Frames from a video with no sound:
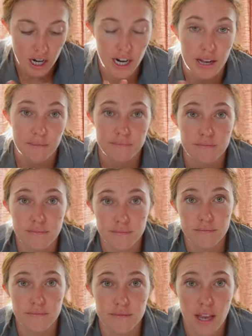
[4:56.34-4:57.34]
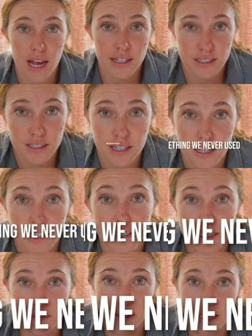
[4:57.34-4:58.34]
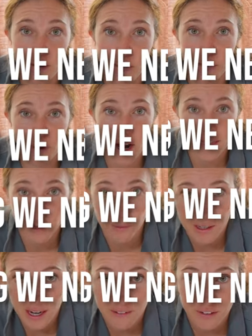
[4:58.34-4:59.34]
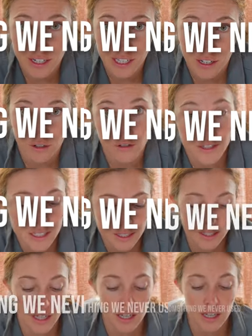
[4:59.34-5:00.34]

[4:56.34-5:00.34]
All right, next, something that we brought that we never used.